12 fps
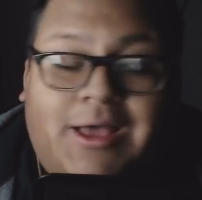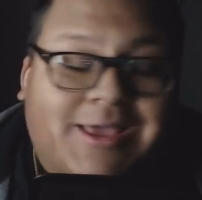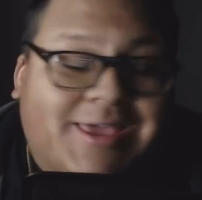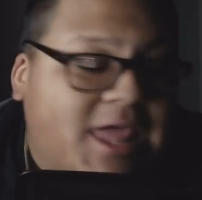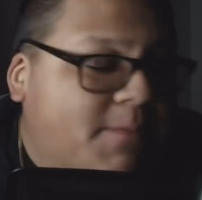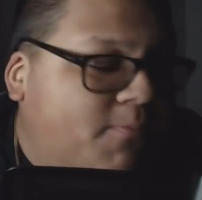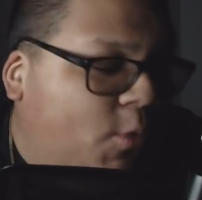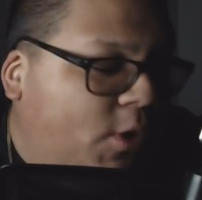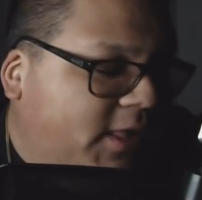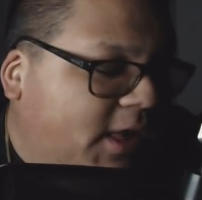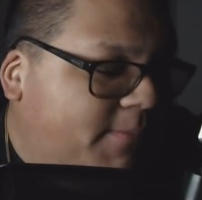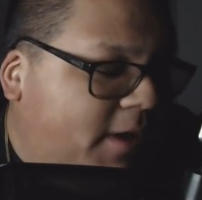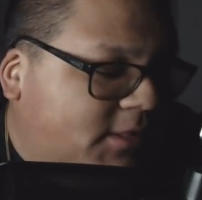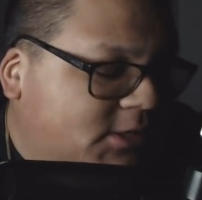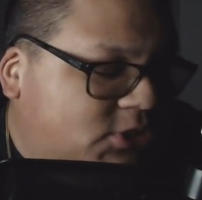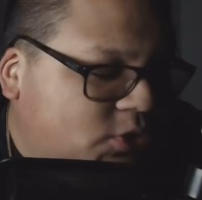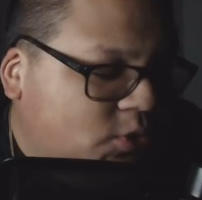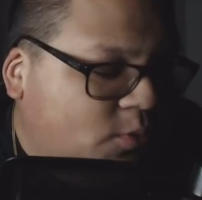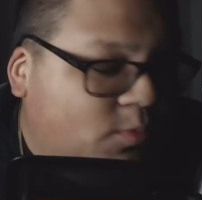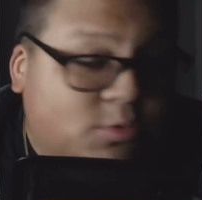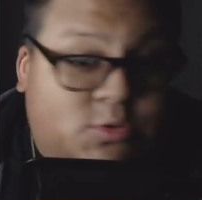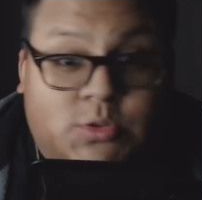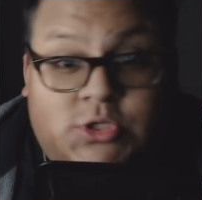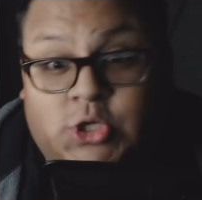Again, one thing about this too,
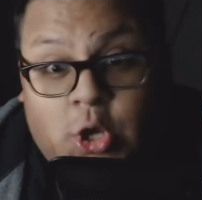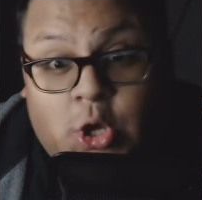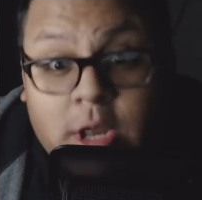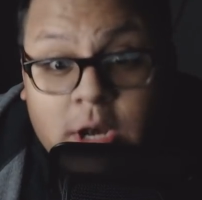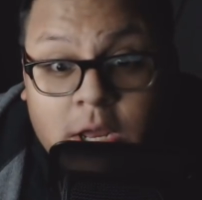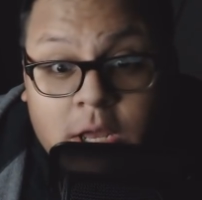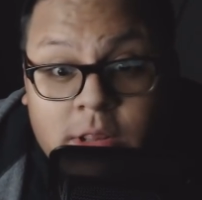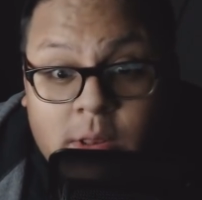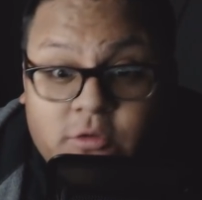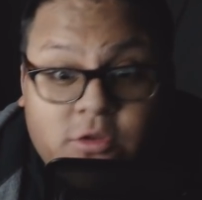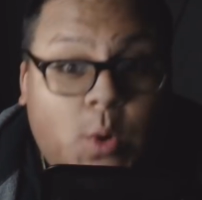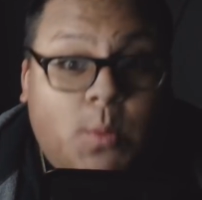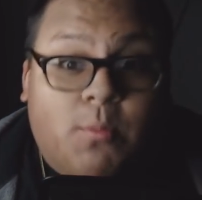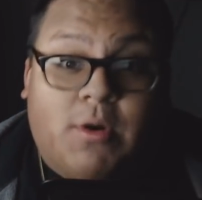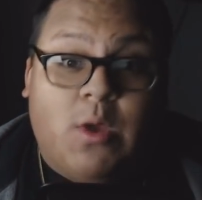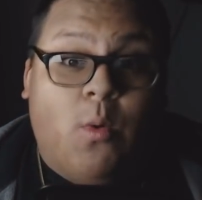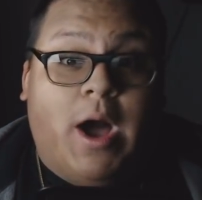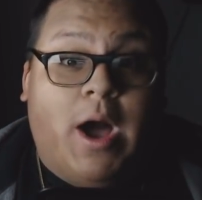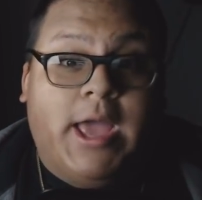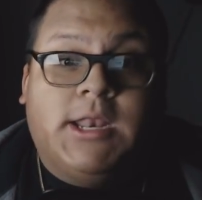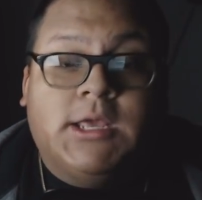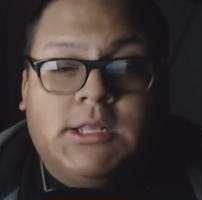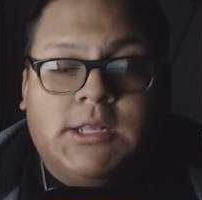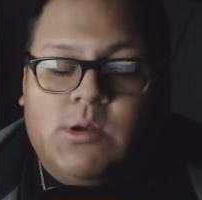which was good, there was no Bray
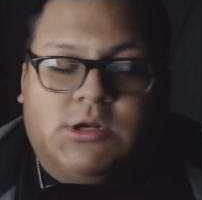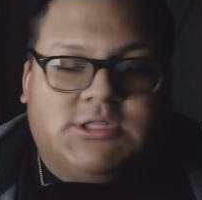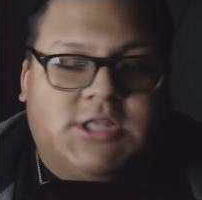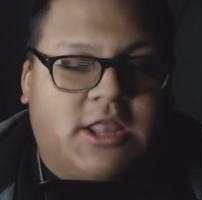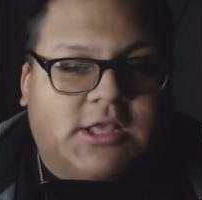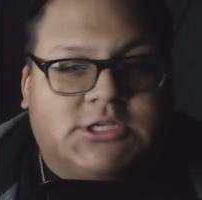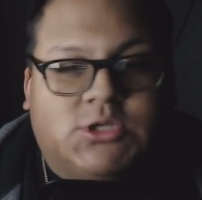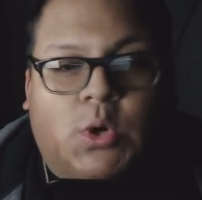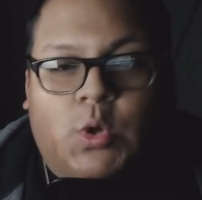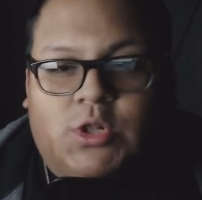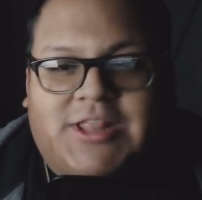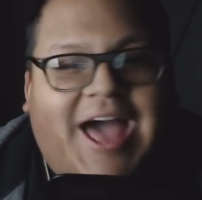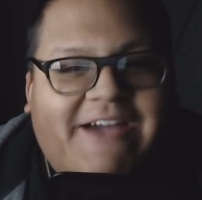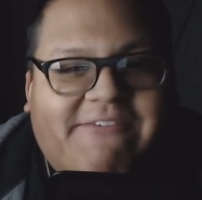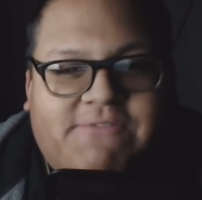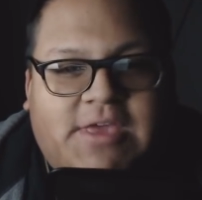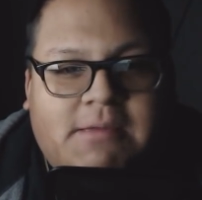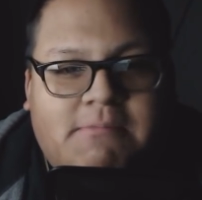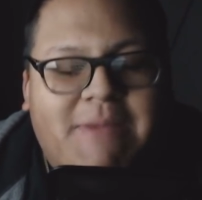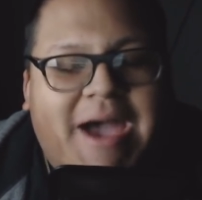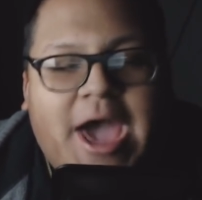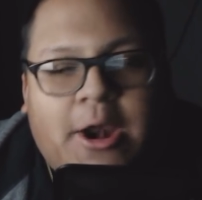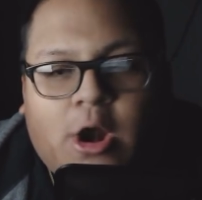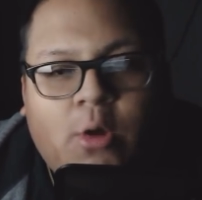Wyatt. There was none of this whole laughing
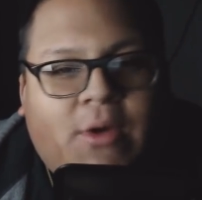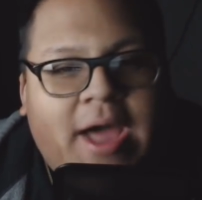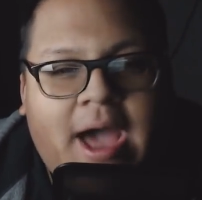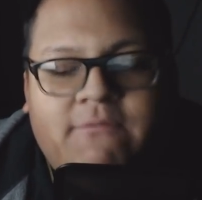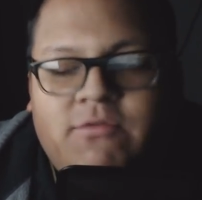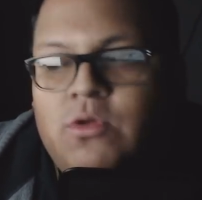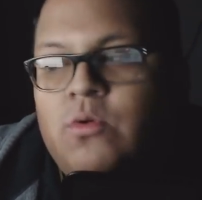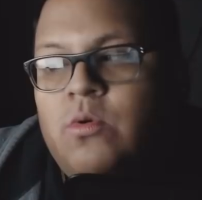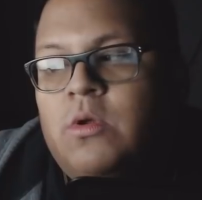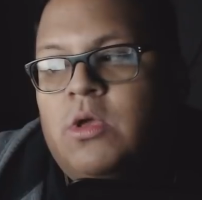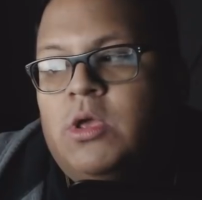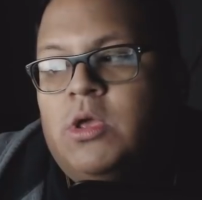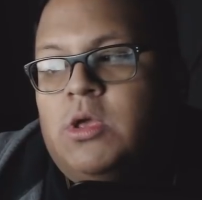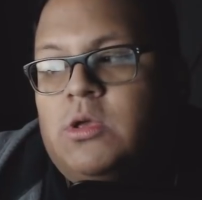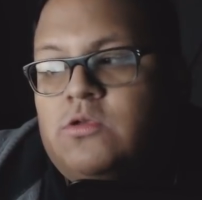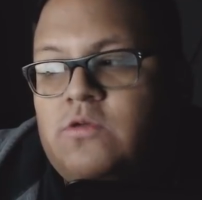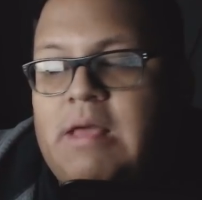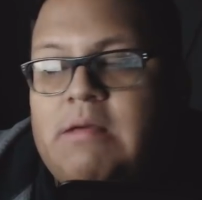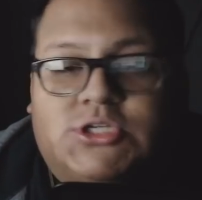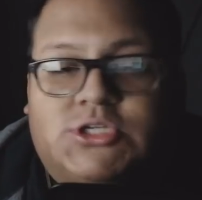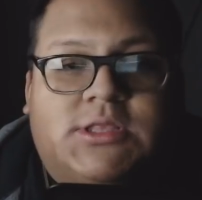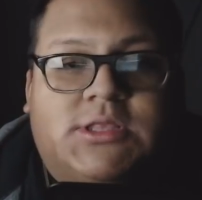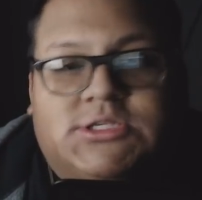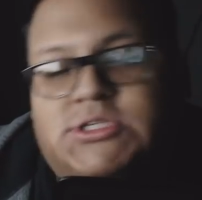matter, what have you. So that was
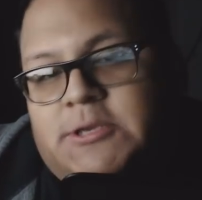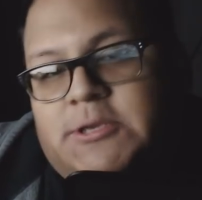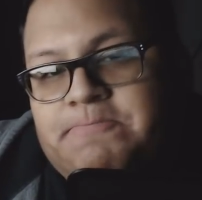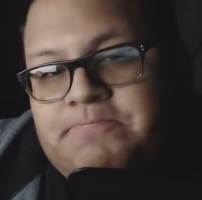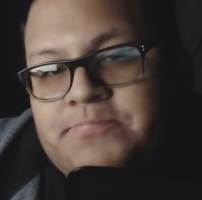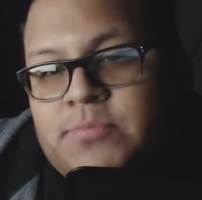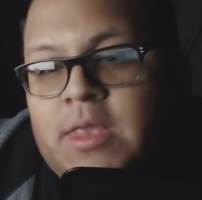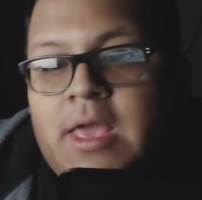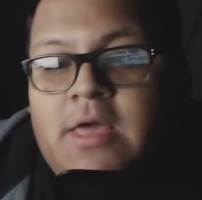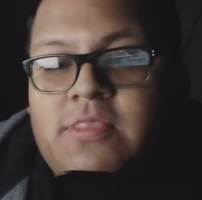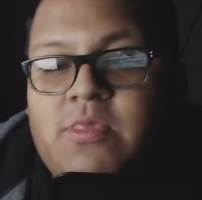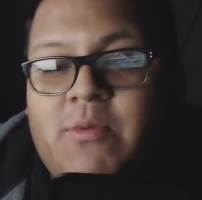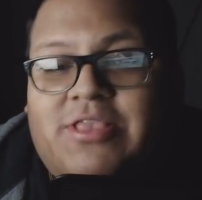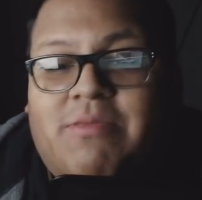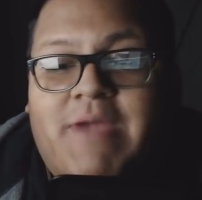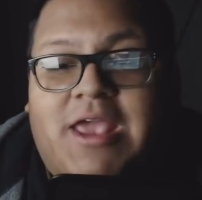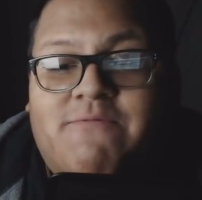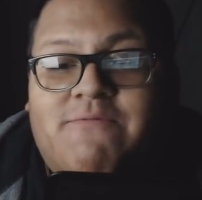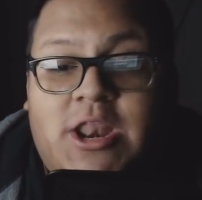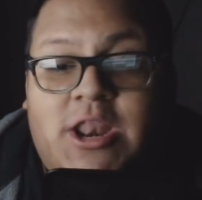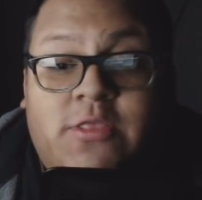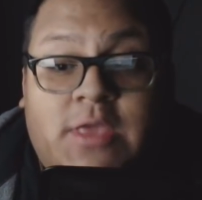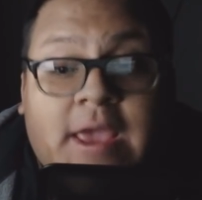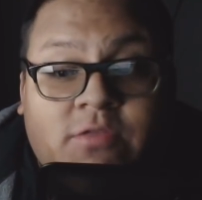good to see. Then we get the main
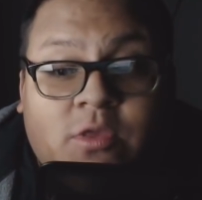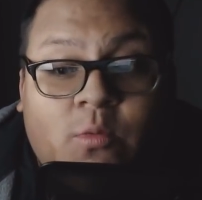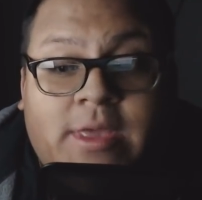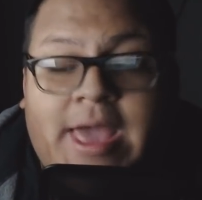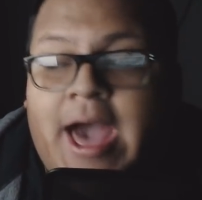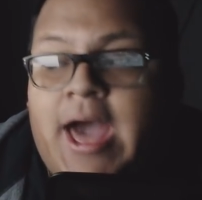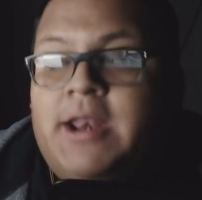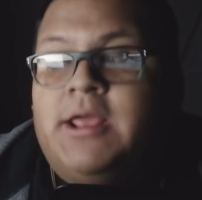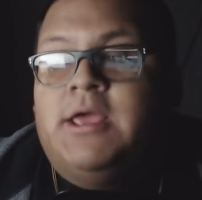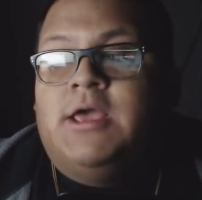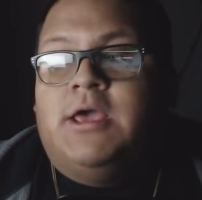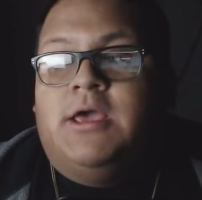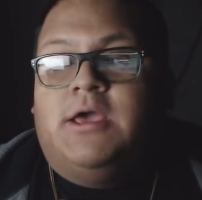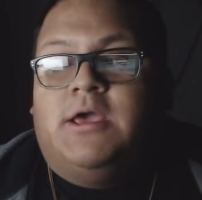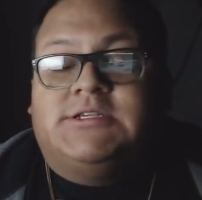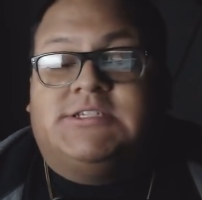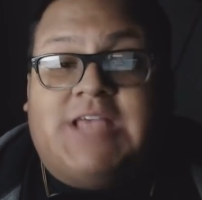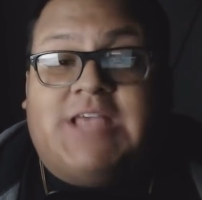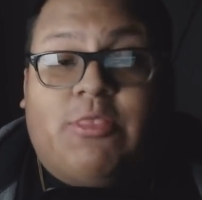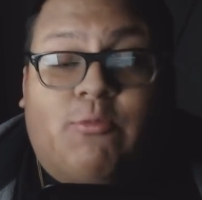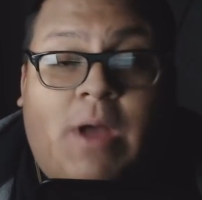event of the evening. We had Seth